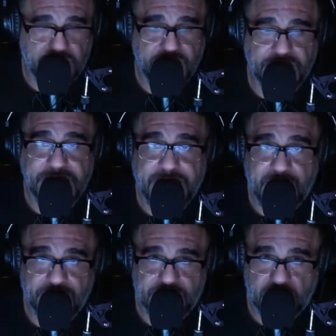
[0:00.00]
They got
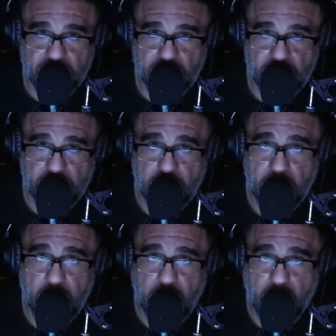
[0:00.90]
what's called
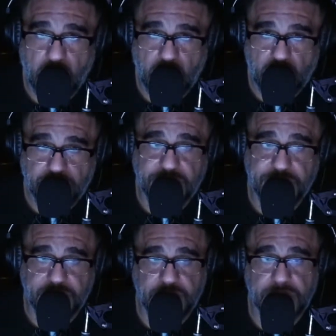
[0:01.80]
long money.